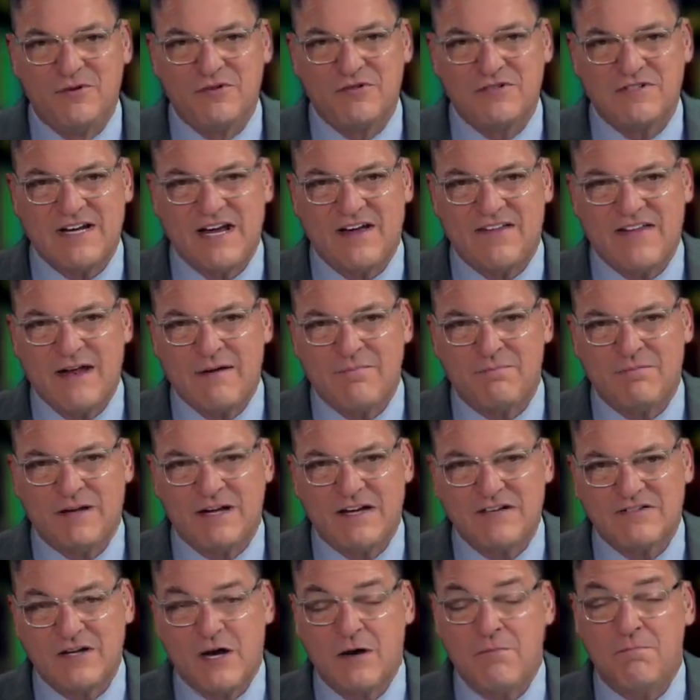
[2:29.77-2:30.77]
we'll see how that
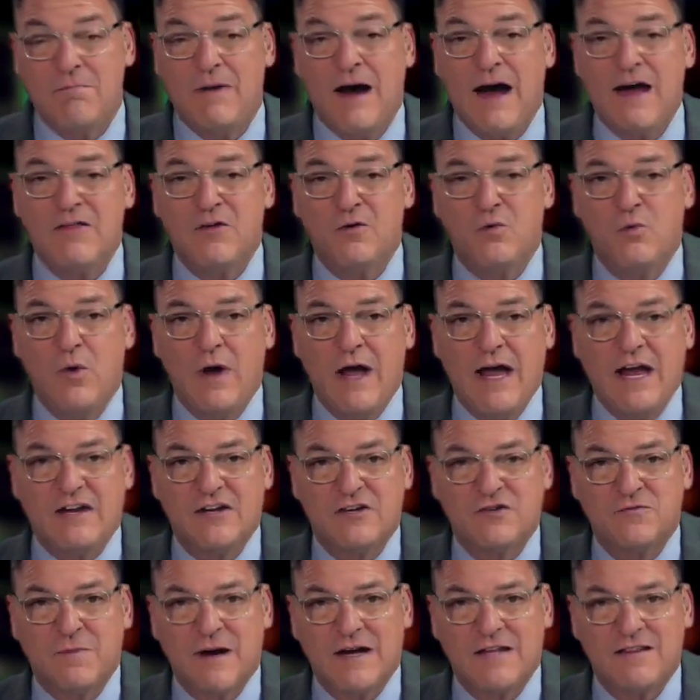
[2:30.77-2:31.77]
plays out. By the
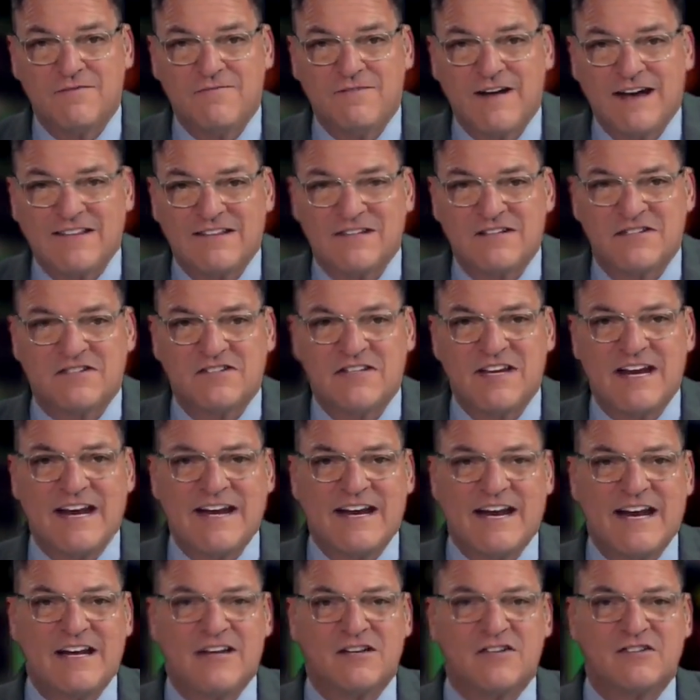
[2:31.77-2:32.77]
way, despite the fact that
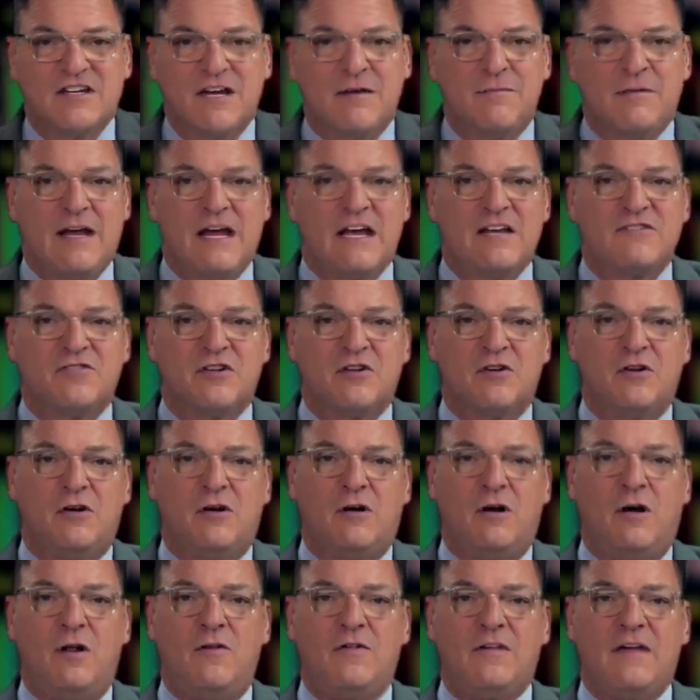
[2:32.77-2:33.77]
CNN and CBS and
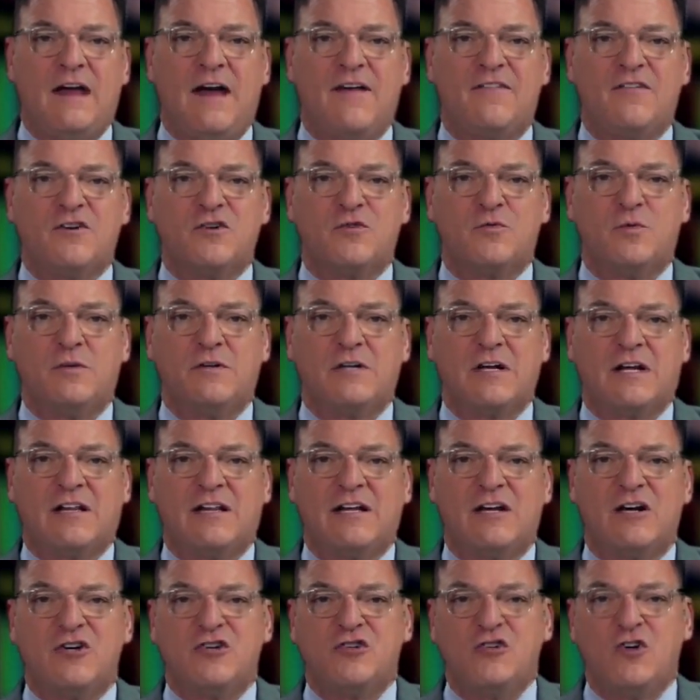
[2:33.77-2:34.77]
all the others will
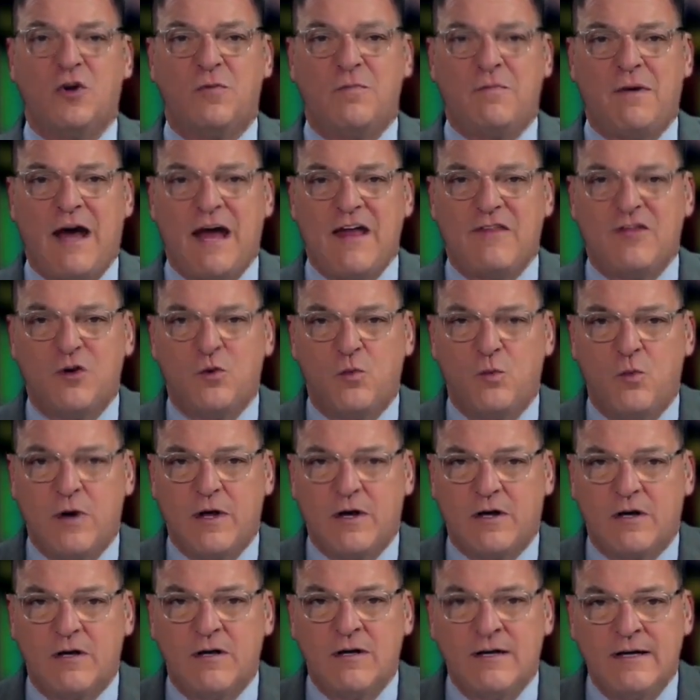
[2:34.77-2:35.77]
declare Joe Biden the
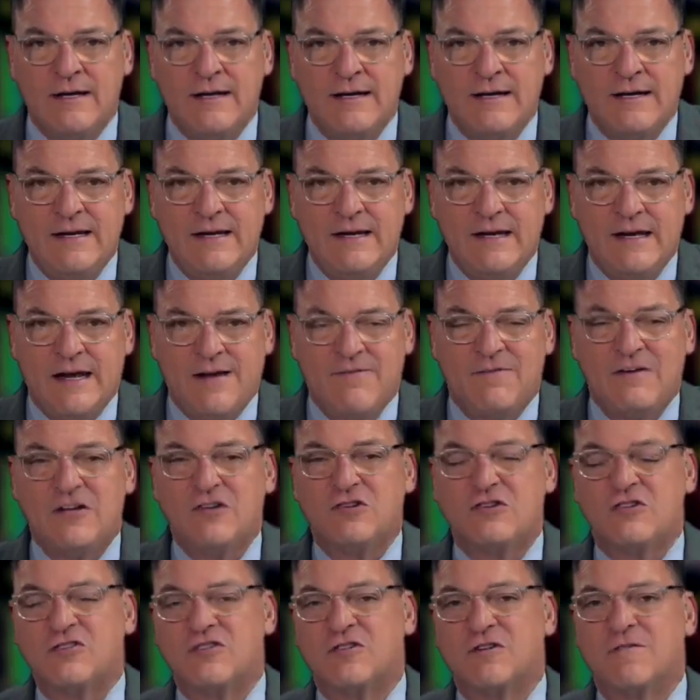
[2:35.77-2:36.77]
winner if
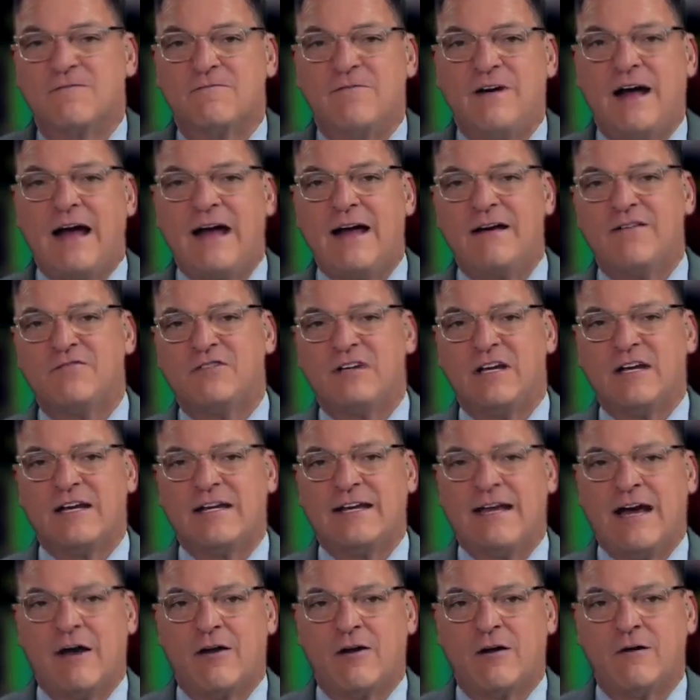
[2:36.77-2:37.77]
he just survives the
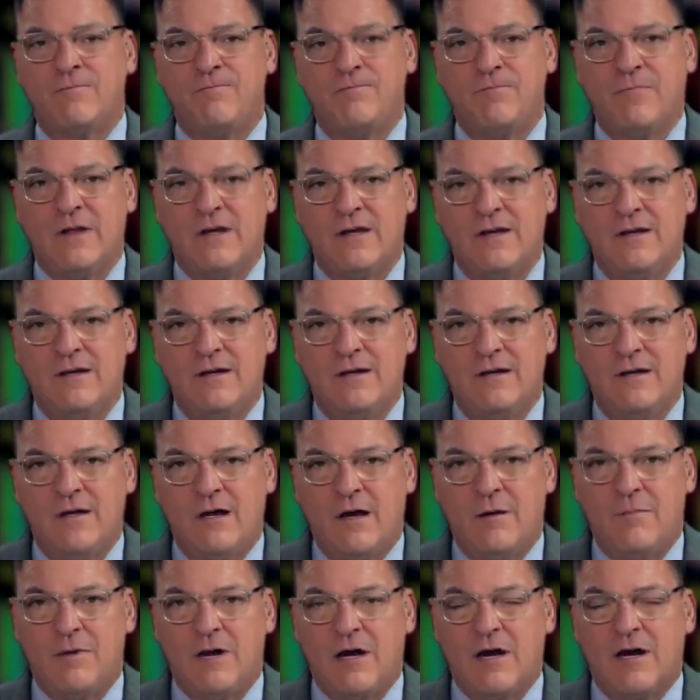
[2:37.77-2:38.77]
encounter,
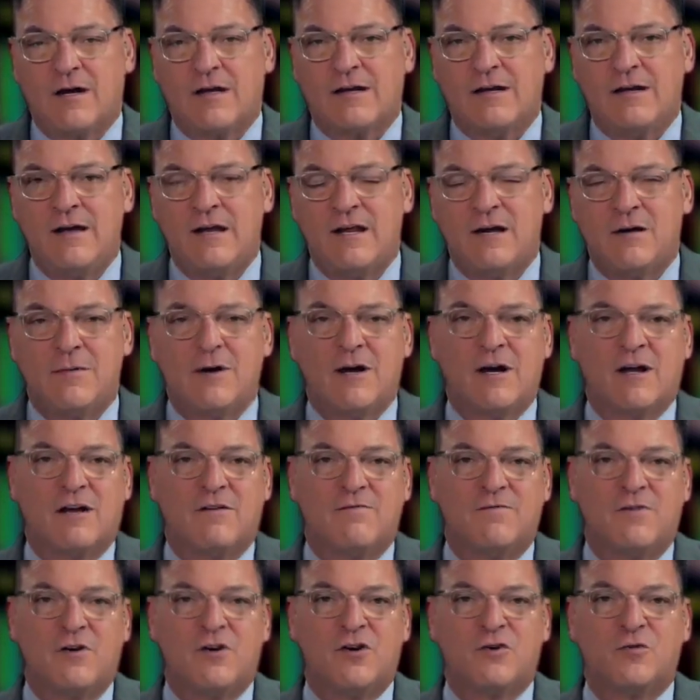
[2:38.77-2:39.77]
America and
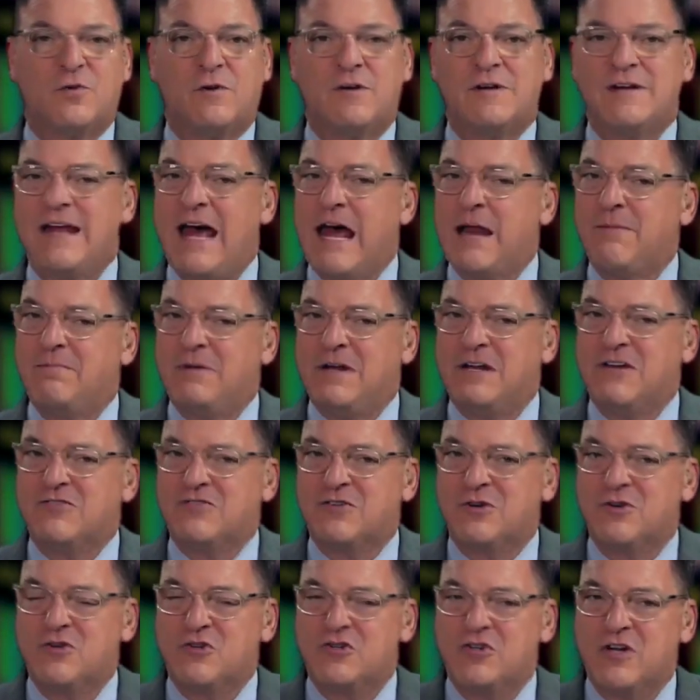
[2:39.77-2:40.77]
American voters will not
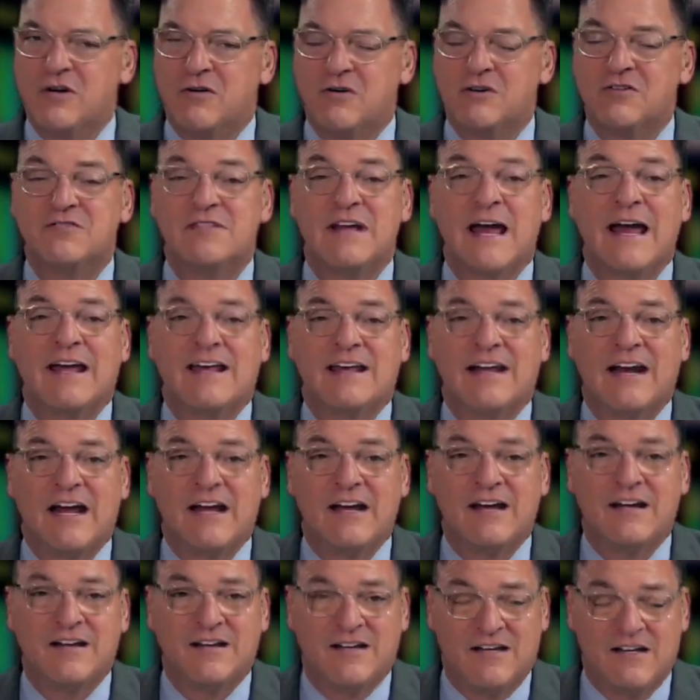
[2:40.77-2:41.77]
be so generous, that
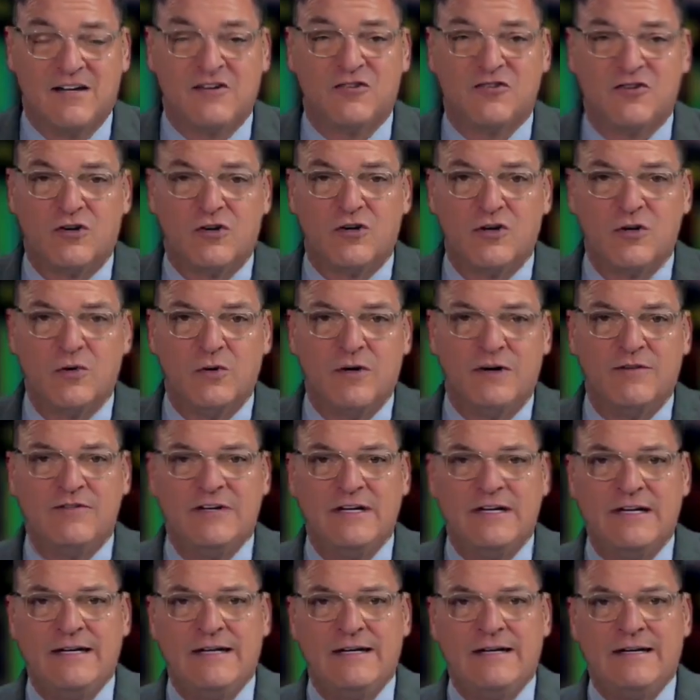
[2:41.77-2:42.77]
can I assure you
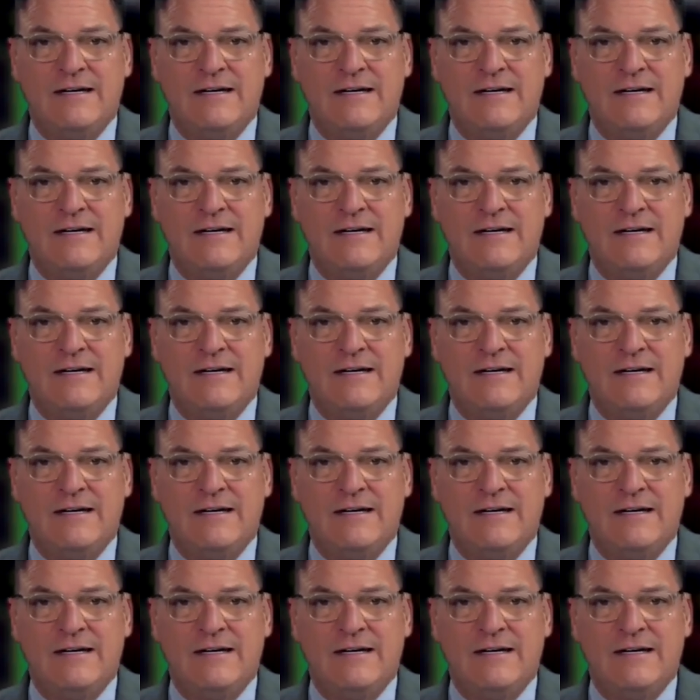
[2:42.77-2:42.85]
of.